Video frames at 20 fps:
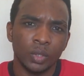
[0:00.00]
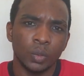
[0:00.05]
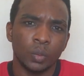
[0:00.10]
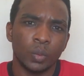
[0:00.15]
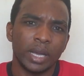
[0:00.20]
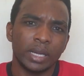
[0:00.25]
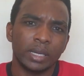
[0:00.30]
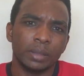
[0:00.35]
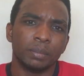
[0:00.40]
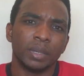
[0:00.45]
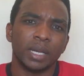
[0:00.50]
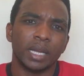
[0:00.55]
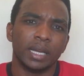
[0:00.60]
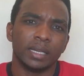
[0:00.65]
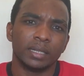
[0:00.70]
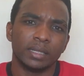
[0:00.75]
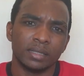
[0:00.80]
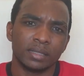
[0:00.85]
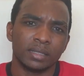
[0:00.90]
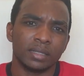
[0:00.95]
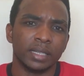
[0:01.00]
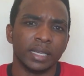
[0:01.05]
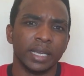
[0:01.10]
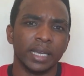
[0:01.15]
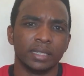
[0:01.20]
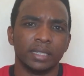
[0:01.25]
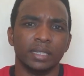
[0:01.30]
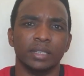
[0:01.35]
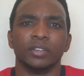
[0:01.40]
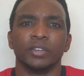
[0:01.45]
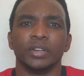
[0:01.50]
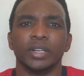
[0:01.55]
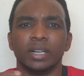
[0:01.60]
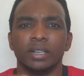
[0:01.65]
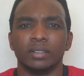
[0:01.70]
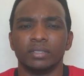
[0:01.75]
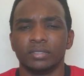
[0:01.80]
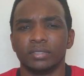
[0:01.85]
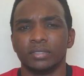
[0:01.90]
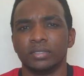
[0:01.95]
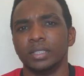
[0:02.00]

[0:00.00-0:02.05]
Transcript: while the plant is getting rid of